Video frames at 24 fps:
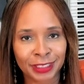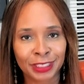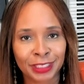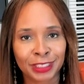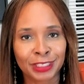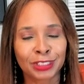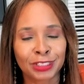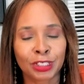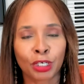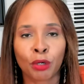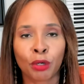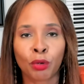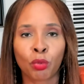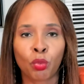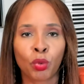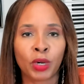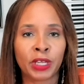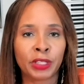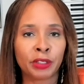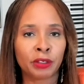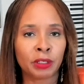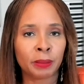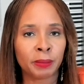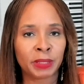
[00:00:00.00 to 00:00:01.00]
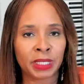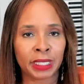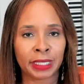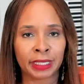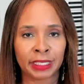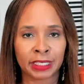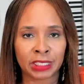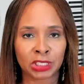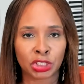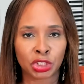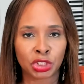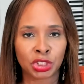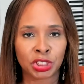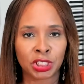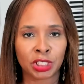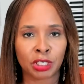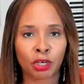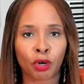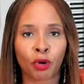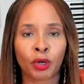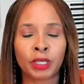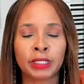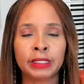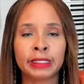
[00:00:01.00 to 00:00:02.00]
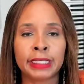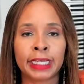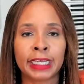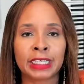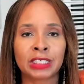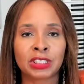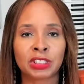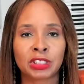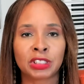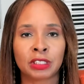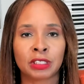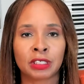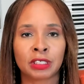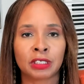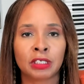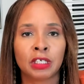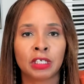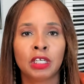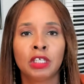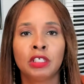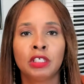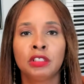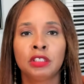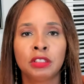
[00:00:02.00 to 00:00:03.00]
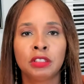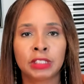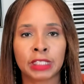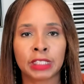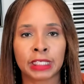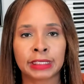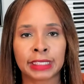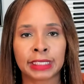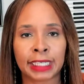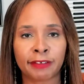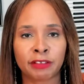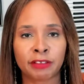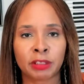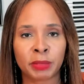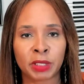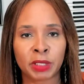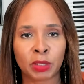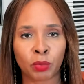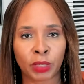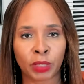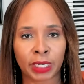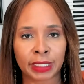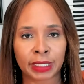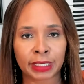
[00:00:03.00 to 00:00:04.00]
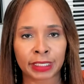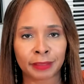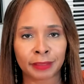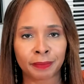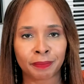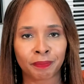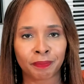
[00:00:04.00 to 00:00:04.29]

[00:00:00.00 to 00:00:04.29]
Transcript: So, whether it be this year or next year, you just have to be ready.